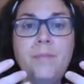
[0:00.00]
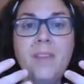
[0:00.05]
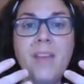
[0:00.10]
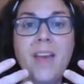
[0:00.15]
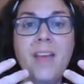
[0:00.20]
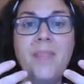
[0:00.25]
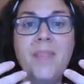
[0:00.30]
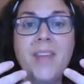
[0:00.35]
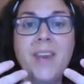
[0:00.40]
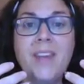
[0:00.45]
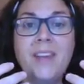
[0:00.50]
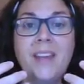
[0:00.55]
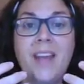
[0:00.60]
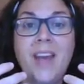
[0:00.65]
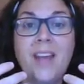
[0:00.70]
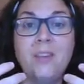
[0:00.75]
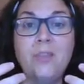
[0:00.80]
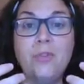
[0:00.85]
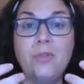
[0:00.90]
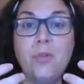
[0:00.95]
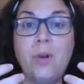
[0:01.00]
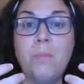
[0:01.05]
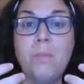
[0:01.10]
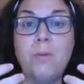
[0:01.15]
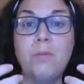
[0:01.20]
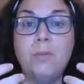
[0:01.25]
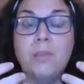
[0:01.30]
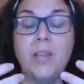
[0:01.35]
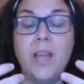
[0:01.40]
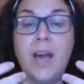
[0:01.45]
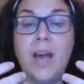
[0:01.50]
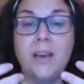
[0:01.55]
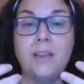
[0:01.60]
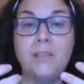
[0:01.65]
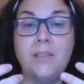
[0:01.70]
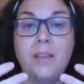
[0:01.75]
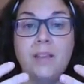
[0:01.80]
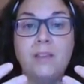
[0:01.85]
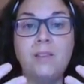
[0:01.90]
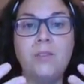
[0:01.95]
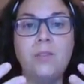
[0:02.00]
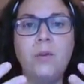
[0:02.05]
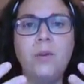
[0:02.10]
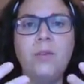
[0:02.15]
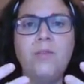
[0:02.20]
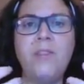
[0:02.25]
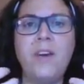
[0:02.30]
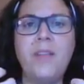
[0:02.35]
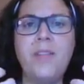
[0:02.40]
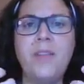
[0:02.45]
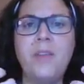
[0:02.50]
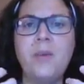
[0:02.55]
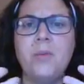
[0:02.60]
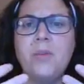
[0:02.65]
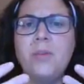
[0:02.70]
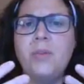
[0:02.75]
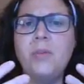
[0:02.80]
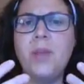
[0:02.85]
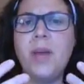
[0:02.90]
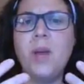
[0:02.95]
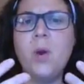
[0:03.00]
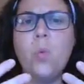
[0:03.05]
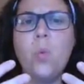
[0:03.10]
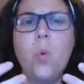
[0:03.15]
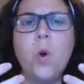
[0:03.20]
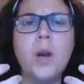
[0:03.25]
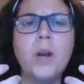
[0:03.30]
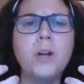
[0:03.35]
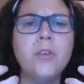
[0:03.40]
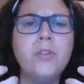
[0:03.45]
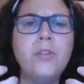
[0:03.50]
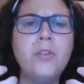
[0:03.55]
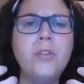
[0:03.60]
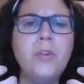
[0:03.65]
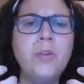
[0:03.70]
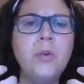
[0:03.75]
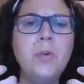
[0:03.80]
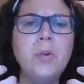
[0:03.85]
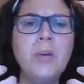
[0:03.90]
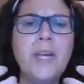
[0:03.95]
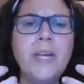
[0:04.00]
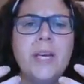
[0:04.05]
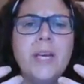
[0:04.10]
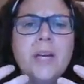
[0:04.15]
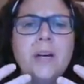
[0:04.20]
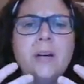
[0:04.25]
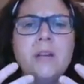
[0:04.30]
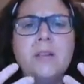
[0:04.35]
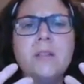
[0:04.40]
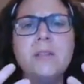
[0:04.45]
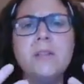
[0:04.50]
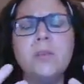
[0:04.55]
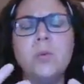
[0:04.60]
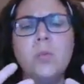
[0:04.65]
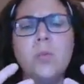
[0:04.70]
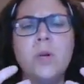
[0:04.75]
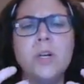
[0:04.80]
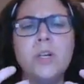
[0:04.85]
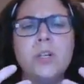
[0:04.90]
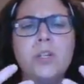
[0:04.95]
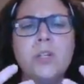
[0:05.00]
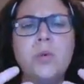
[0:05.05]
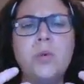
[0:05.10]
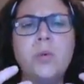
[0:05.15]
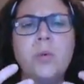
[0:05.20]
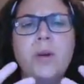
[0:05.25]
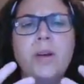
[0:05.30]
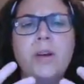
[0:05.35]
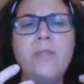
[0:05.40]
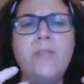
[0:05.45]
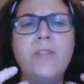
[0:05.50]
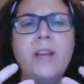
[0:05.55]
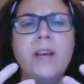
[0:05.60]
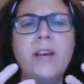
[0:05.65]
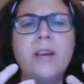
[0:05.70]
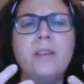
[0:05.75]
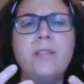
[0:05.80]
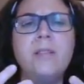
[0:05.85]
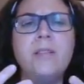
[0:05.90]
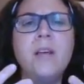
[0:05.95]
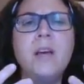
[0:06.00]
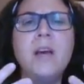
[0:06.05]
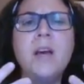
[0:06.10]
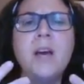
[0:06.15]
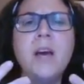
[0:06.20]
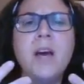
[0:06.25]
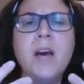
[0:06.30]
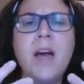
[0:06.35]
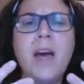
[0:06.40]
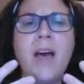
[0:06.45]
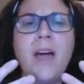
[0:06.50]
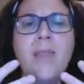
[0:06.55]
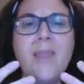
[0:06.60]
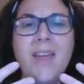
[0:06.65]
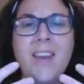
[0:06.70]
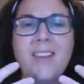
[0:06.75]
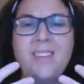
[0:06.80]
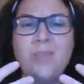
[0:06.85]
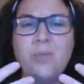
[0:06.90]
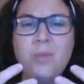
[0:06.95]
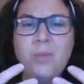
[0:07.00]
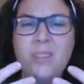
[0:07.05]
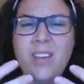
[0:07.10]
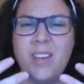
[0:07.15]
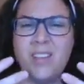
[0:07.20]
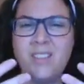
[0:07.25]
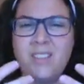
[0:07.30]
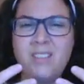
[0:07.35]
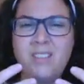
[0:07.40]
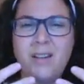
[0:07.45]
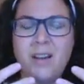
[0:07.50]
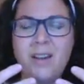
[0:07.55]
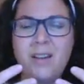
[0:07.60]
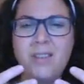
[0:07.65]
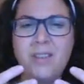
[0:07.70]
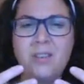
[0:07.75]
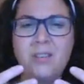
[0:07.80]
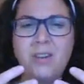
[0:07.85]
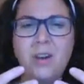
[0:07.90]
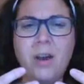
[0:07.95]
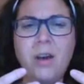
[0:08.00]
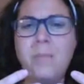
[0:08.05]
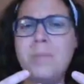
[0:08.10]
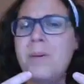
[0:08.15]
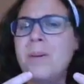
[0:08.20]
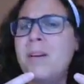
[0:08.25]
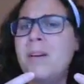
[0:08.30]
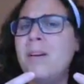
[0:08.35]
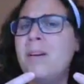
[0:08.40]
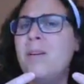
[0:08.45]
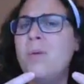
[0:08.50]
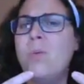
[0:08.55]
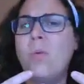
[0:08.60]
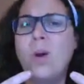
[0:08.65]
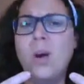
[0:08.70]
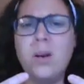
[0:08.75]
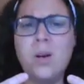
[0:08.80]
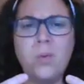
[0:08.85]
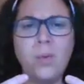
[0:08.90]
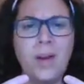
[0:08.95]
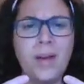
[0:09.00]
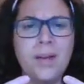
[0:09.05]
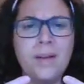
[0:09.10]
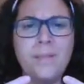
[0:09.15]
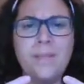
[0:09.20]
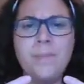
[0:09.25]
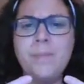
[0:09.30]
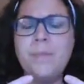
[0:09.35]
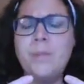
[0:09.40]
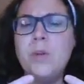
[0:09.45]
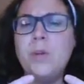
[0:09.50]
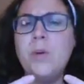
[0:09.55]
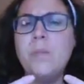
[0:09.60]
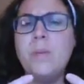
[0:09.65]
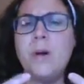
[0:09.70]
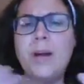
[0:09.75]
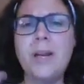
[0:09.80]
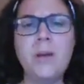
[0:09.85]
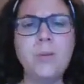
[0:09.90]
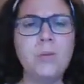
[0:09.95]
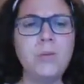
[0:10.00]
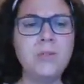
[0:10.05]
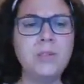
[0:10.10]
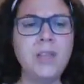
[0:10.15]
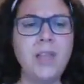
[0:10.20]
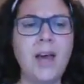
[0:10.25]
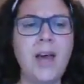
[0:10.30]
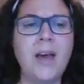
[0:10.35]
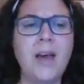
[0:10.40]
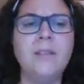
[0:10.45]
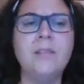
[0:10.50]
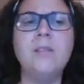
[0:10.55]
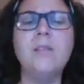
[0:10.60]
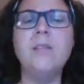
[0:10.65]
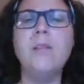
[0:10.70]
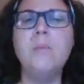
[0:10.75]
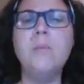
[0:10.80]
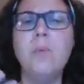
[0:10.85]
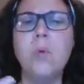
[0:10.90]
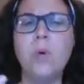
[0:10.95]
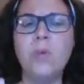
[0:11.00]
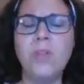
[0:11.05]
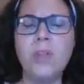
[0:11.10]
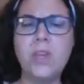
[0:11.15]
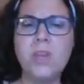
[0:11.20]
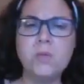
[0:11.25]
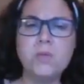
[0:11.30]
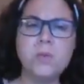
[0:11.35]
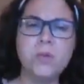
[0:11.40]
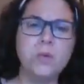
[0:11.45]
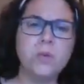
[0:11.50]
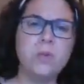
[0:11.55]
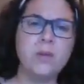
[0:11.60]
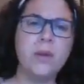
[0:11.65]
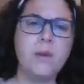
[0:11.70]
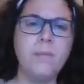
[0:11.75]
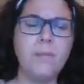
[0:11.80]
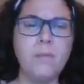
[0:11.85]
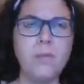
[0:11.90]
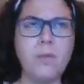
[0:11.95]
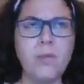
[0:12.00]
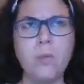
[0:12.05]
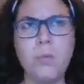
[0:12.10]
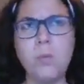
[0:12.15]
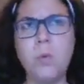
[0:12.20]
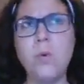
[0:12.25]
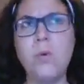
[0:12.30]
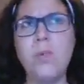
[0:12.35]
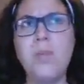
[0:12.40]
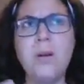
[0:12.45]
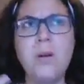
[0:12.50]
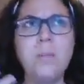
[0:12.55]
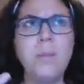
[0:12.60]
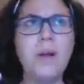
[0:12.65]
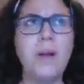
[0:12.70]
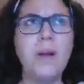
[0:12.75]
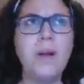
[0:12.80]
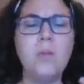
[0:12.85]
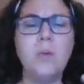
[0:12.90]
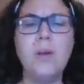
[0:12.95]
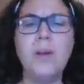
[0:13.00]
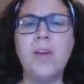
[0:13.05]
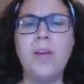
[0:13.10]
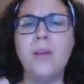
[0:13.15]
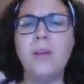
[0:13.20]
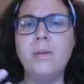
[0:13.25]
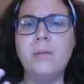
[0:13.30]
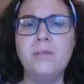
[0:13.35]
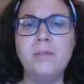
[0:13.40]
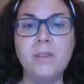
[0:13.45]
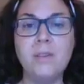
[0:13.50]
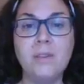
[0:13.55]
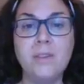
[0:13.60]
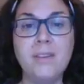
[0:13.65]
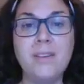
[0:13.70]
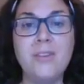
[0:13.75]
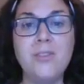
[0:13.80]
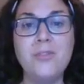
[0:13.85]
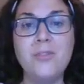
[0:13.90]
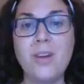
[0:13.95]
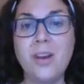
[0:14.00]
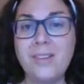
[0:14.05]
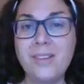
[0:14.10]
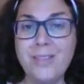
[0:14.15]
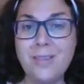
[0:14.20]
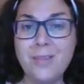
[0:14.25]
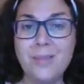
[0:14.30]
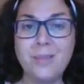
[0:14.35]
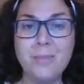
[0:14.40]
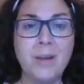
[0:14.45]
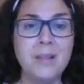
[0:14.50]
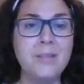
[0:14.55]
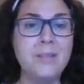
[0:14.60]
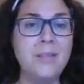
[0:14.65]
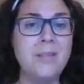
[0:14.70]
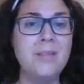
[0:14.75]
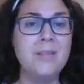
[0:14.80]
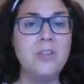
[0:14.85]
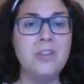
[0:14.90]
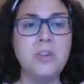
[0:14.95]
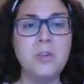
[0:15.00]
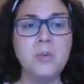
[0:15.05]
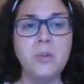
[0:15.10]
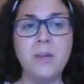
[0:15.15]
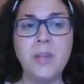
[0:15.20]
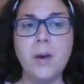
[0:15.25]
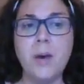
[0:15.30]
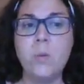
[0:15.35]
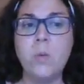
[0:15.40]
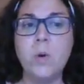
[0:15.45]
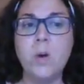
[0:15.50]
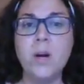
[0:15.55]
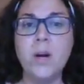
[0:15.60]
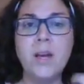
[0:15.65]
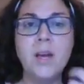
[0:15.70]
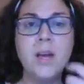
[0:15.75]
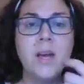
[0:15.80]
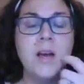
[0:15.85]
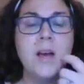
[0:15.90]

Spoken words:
And then it has trouble relaxing. So you'll find that you can do like 1 or 2 Kegels or 1 or 2 quick flicks, and then it sort of gets stuck at the top. Walk away. Your body will relax. The more that you do them, the more that your body will get used to contracting those muscles and doing that work.